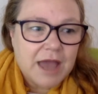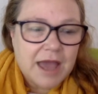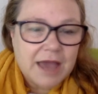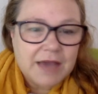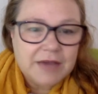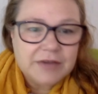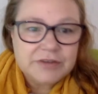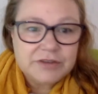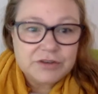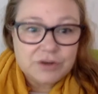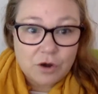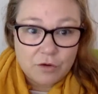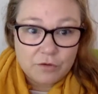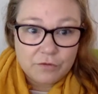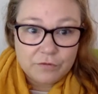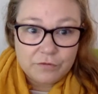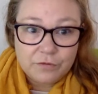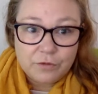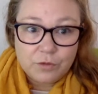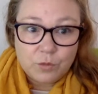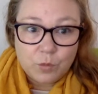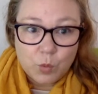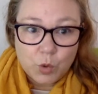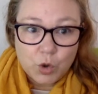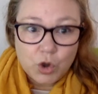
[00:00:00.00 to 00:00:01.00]
angst of
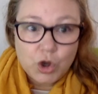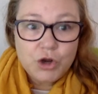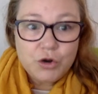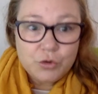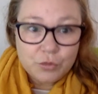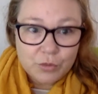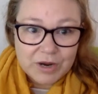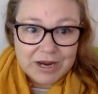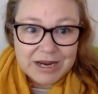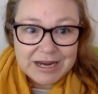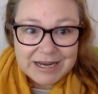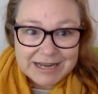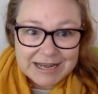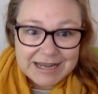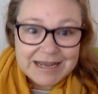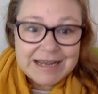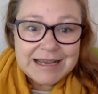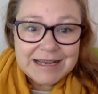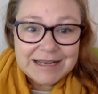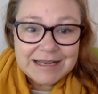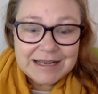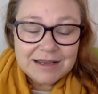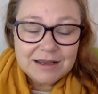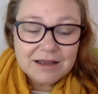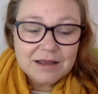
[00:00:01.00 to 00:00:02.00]
word
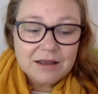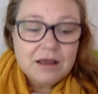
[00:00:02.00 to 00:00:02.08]
reading